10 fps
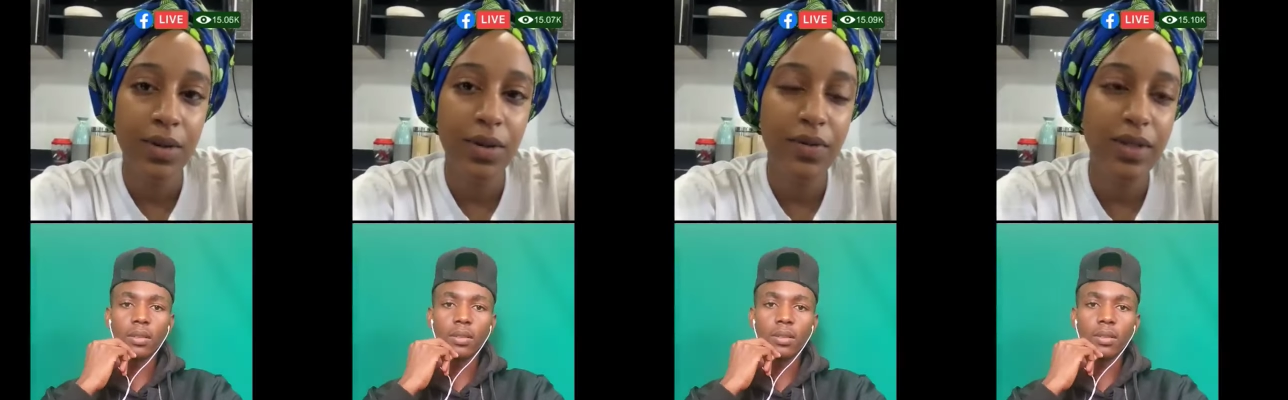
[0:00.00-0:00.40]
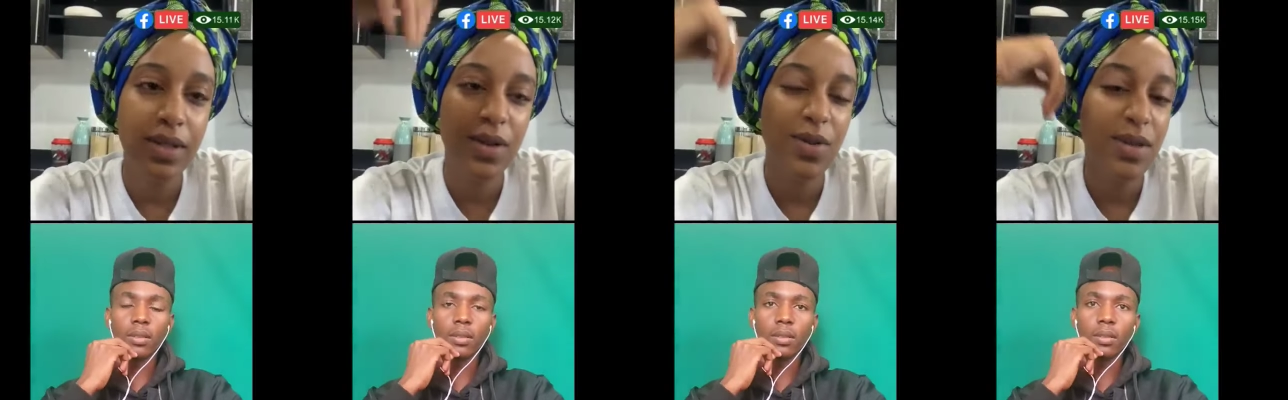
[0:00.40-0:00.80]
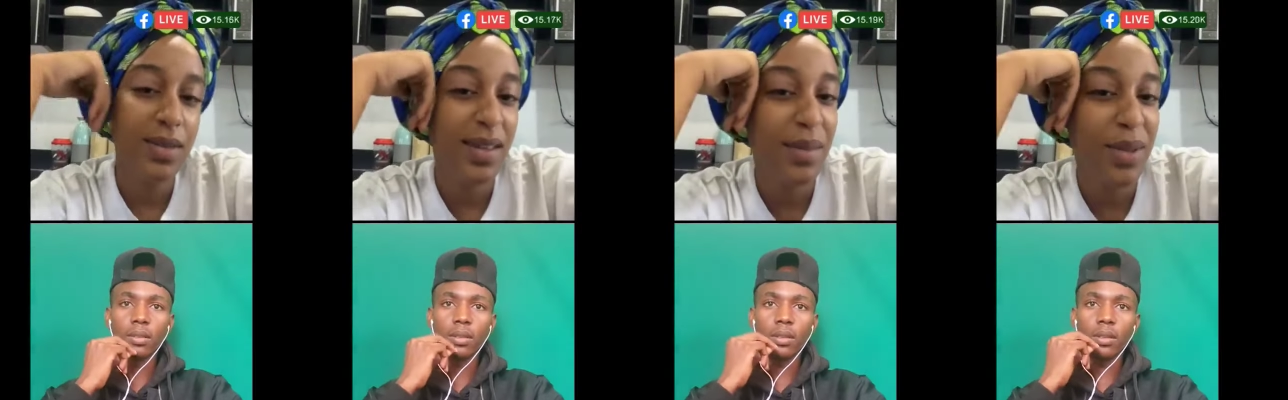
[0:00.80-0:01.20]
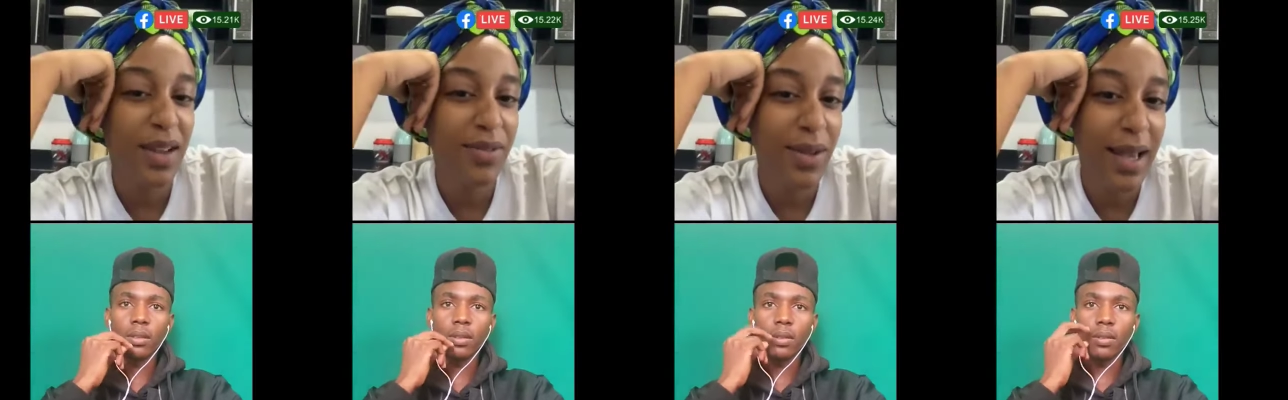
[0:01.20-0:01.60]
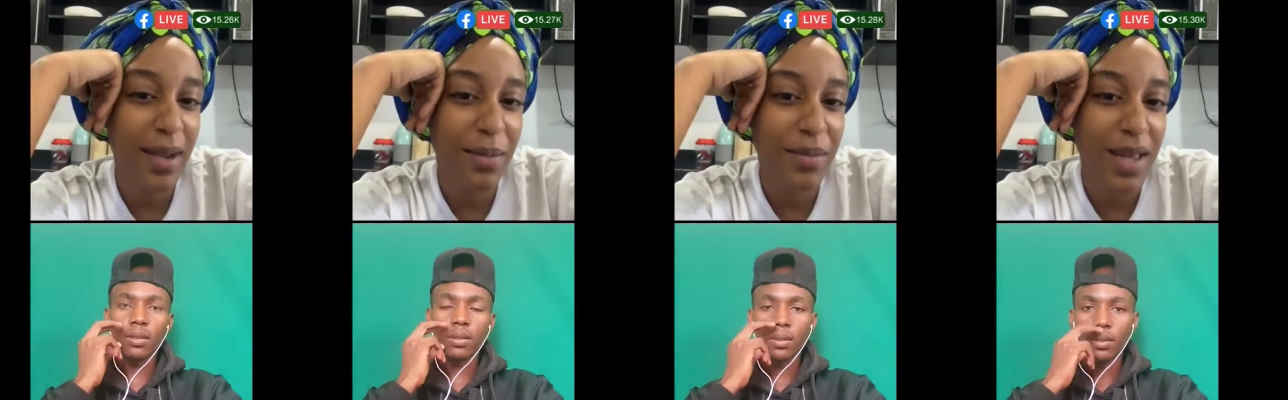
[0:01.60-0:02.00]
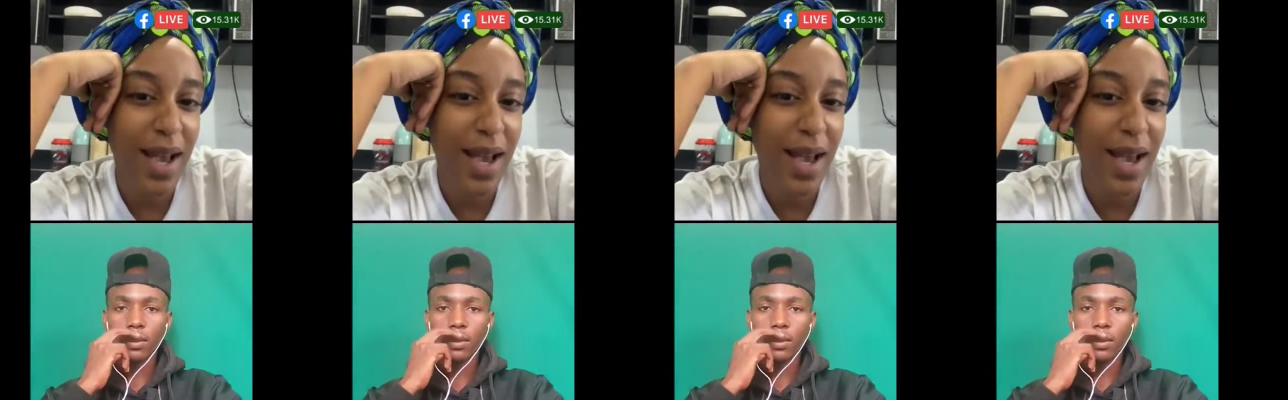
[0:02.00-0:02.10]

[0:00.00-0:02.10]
Speaker 1: I don't know if it's a good thing, but I feel like I'm